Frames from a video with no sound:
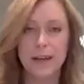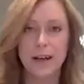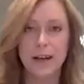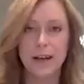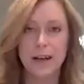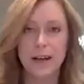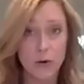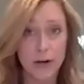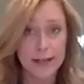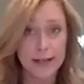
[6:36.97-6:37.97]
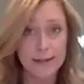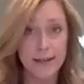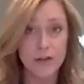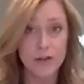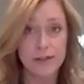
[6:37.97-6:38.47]
Canada
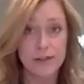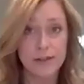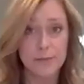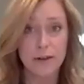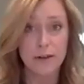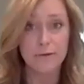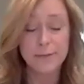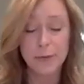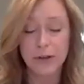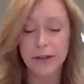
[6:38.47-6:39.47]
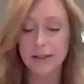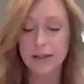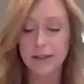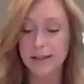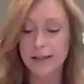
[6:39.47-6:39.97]
organizations as part of the Facebook
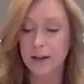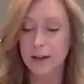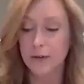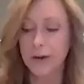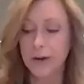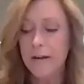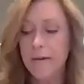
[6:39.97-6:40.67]
Accelerator,